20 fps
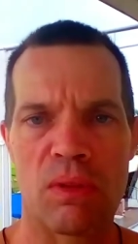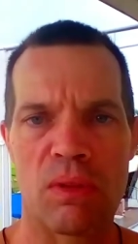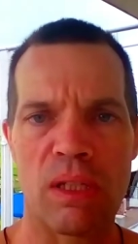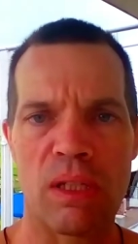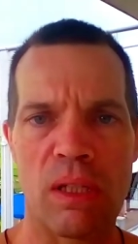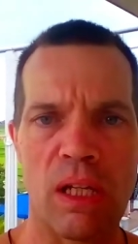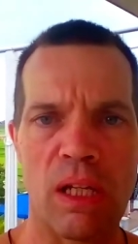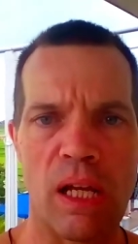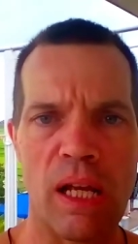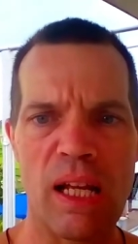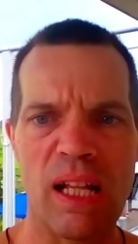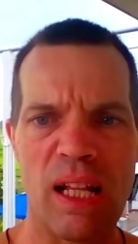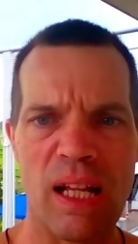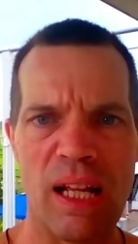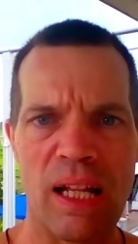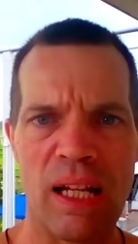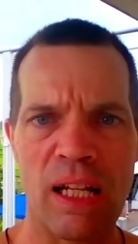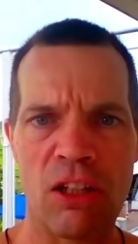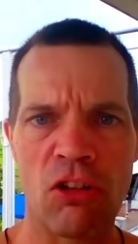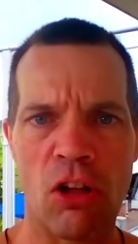it is
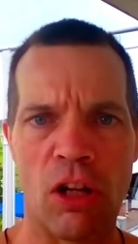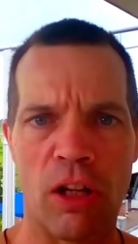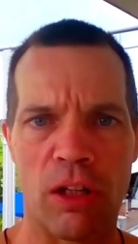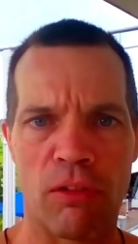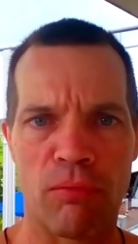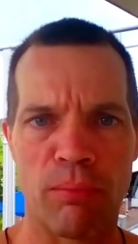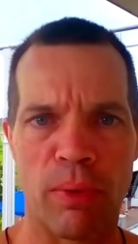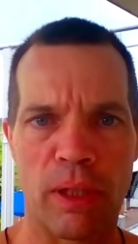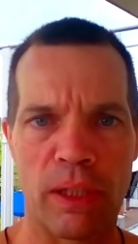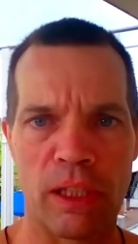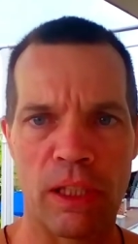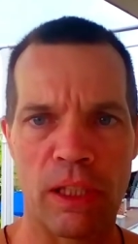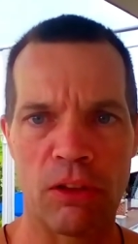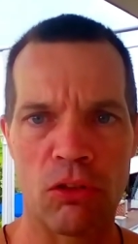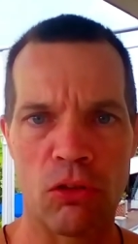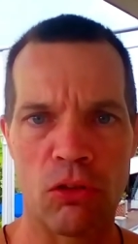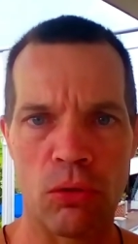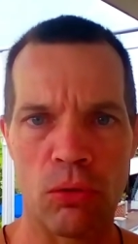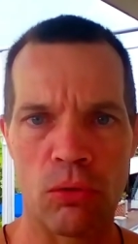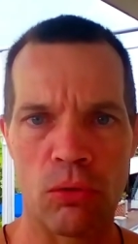a lot of money to
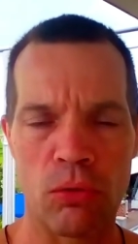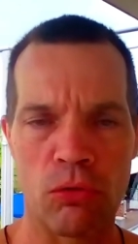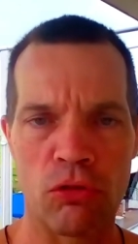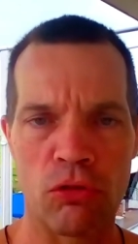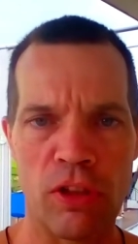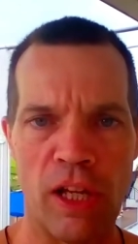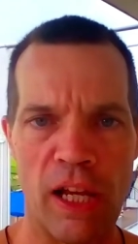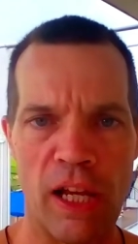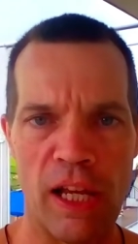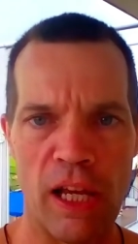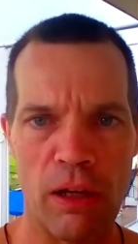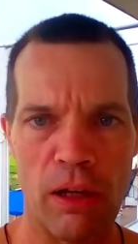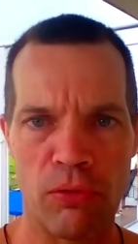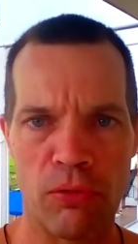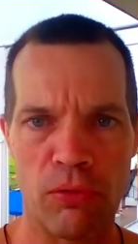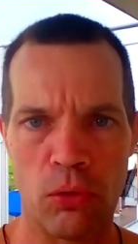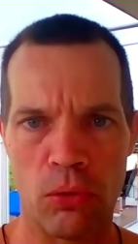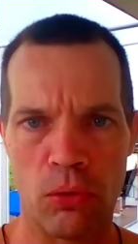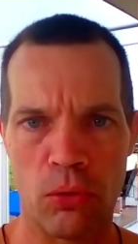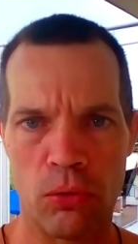stay here
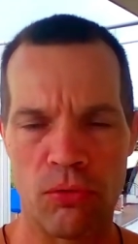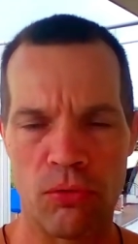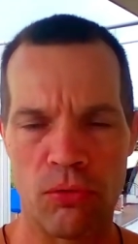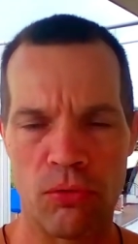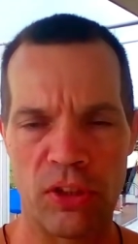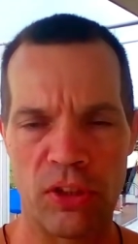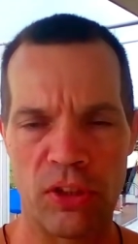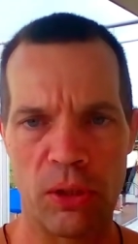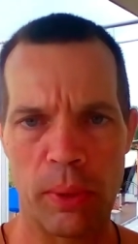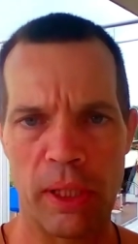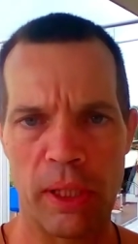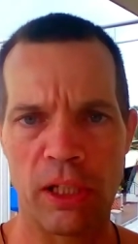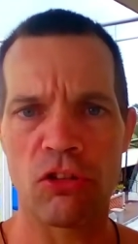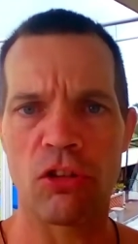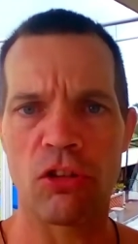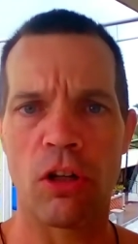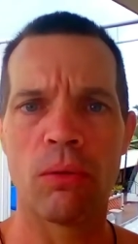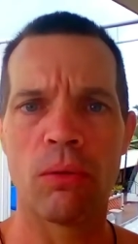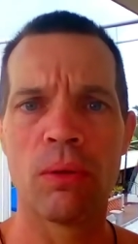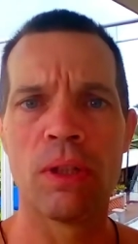for 3 weeks. So.
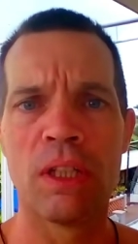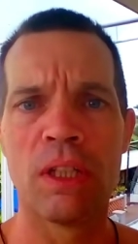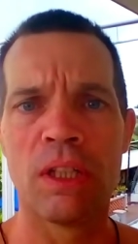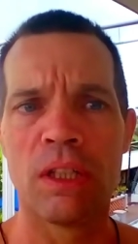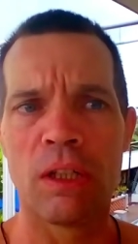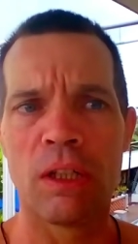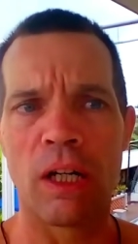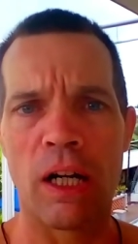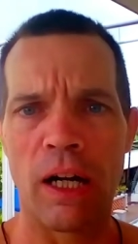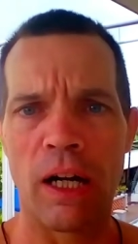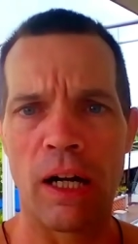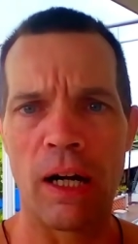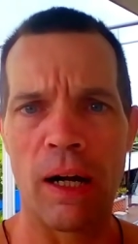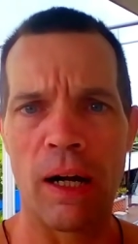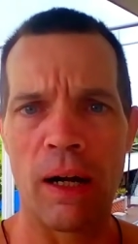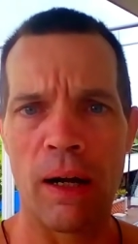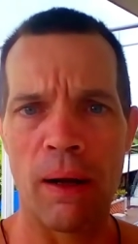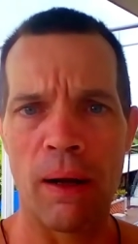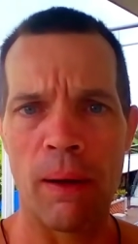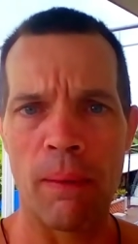
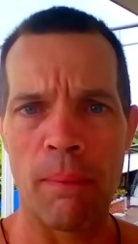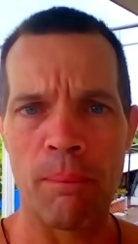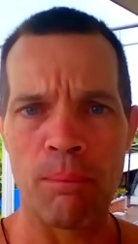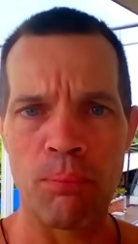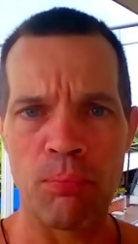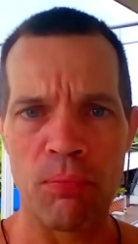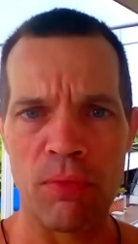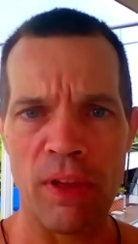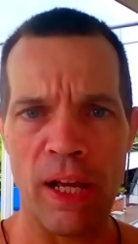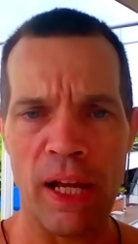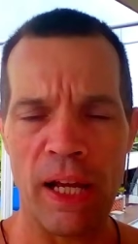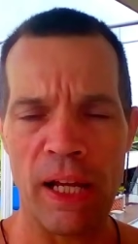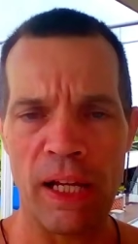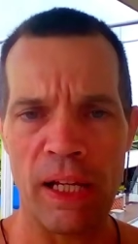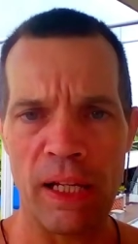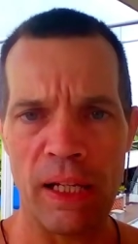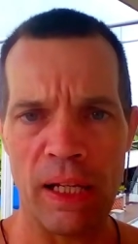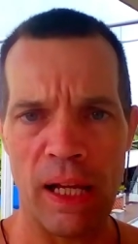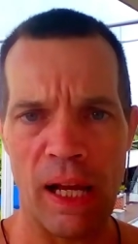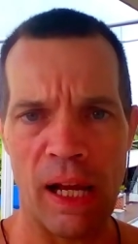
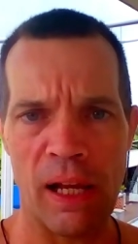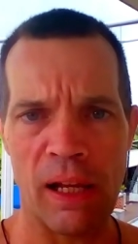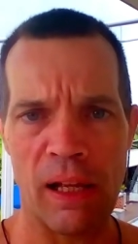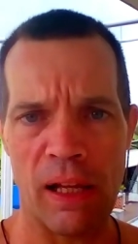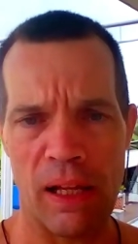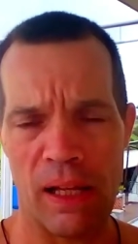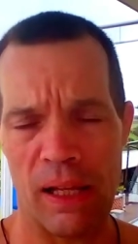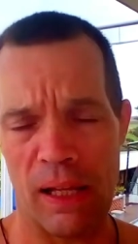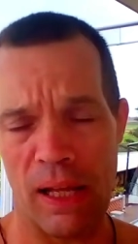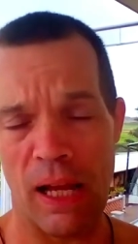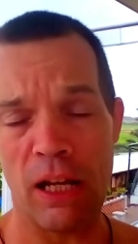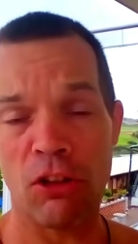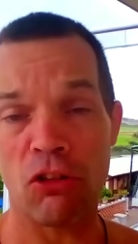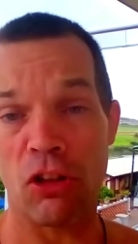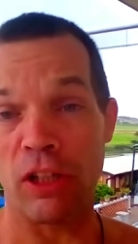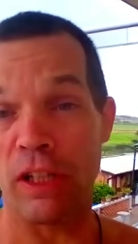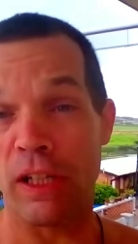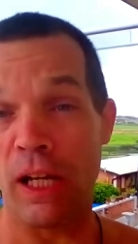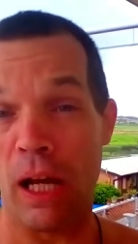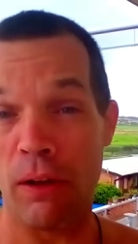They
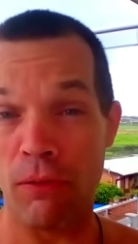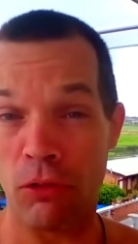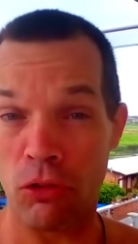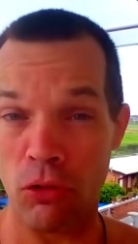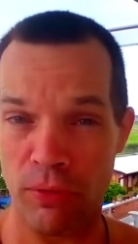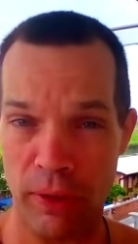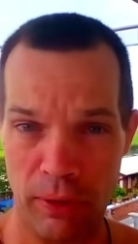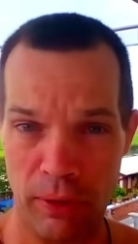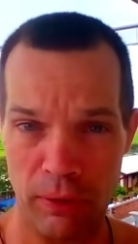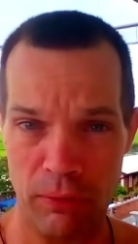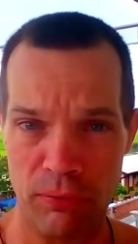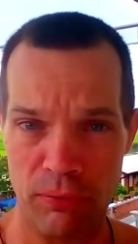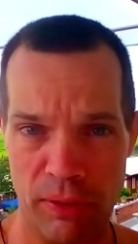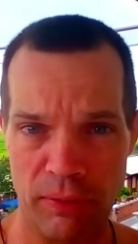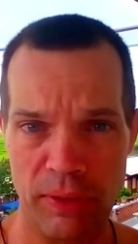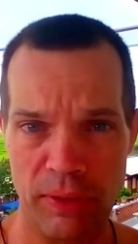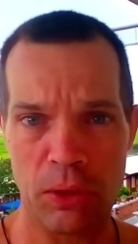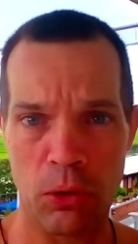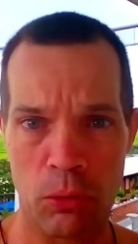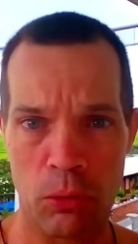actually gave us a
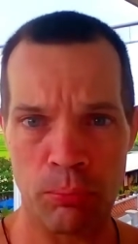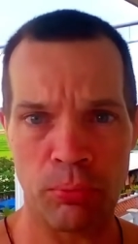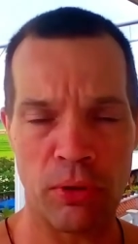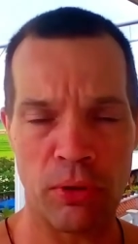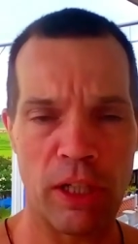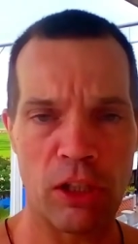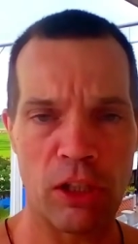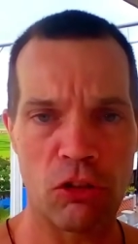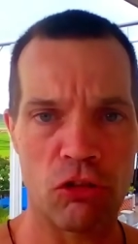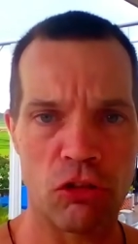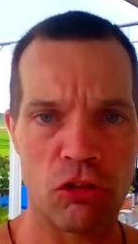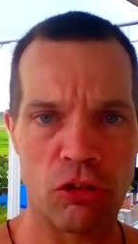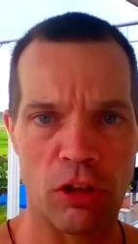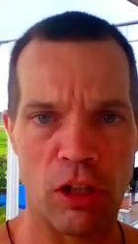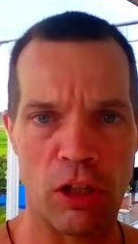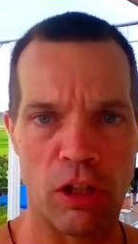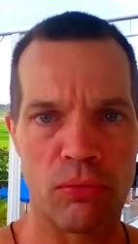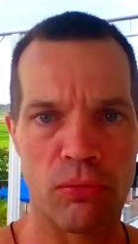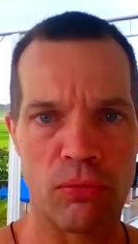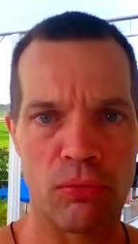very good
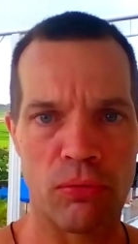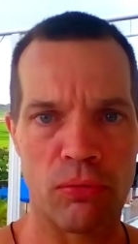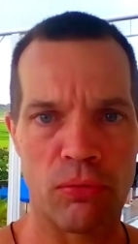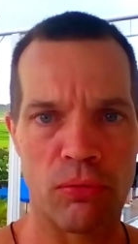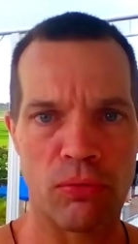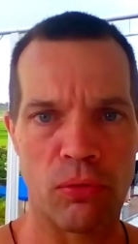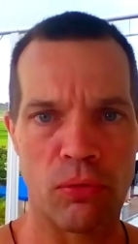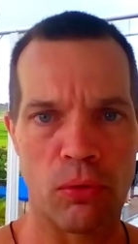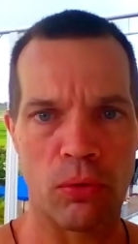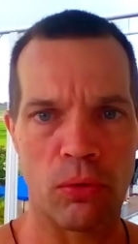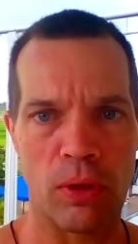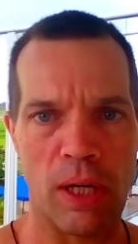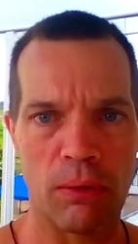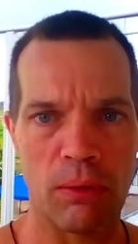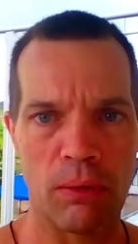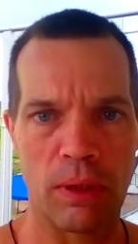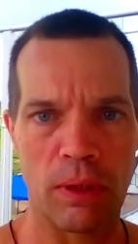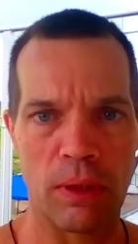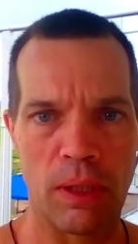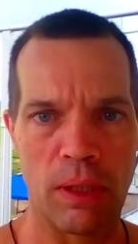price for
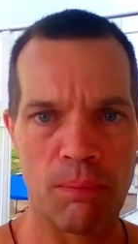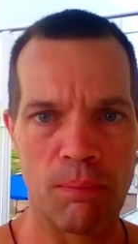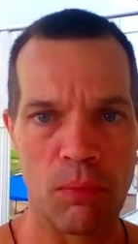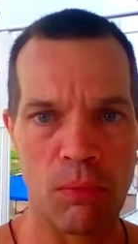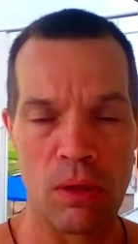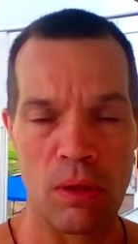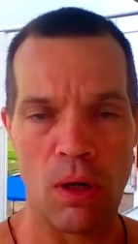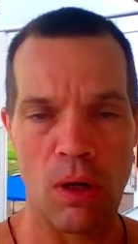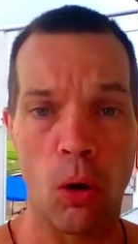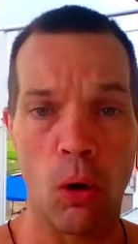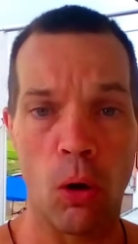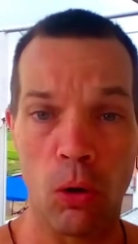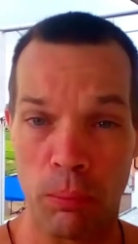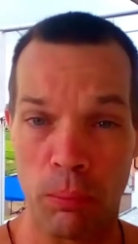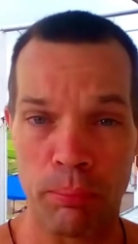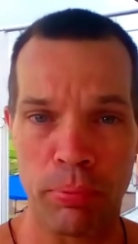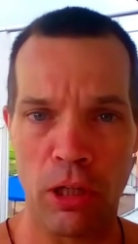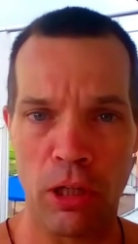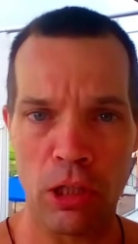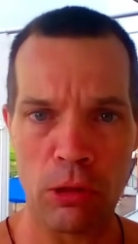our
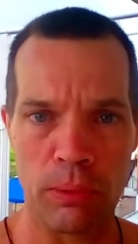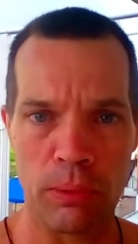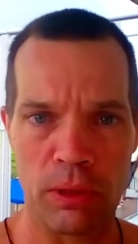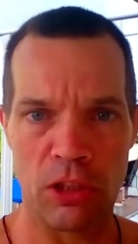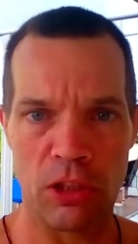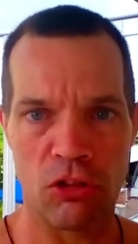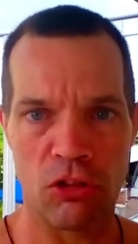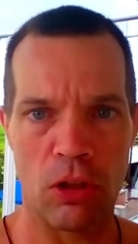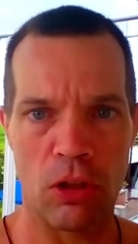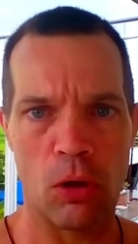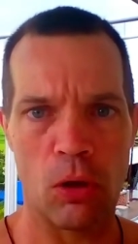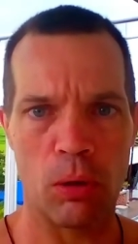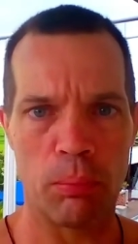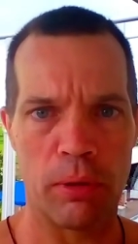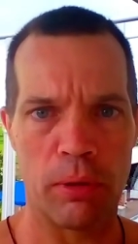whole apartment. It's a